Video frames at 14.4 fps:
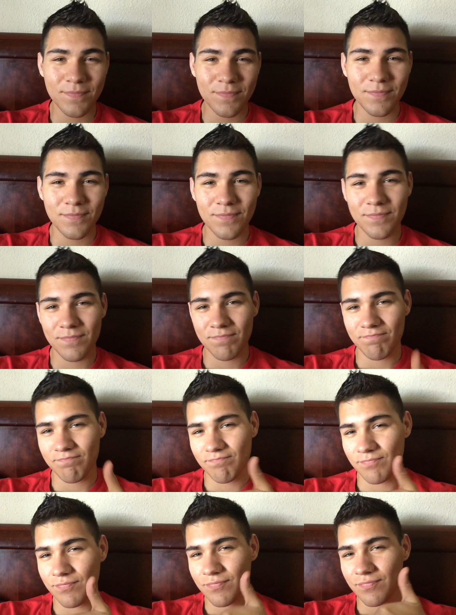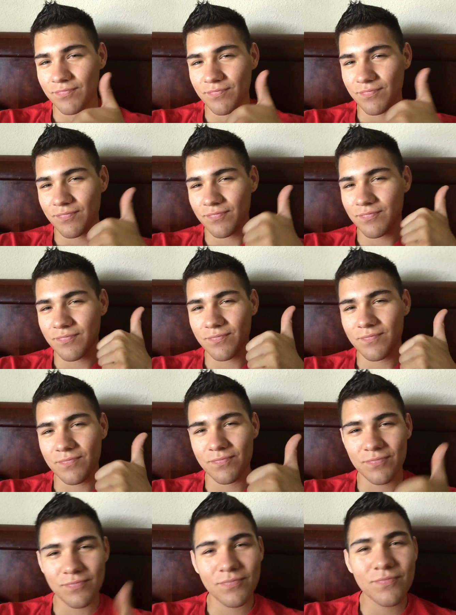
(silence)